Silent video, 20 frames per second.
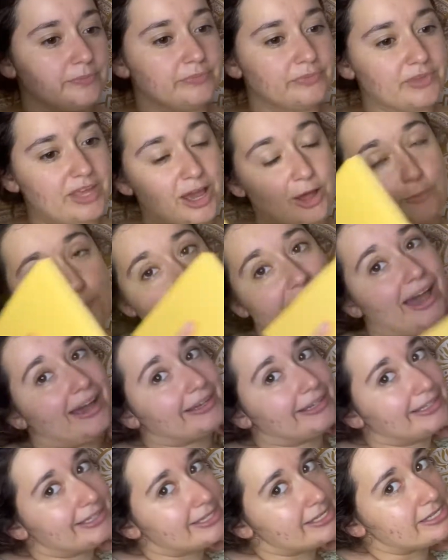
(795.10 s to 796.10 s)

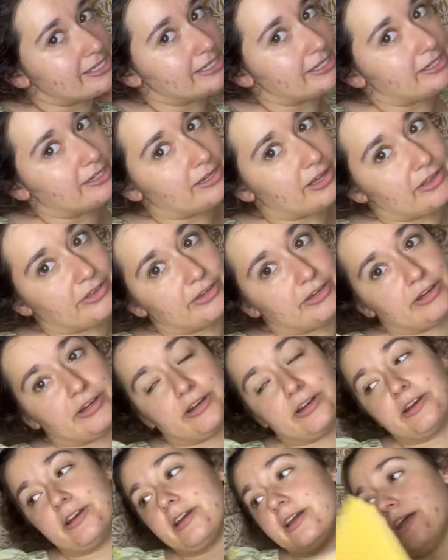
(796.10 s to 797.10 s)
alpaca is in another,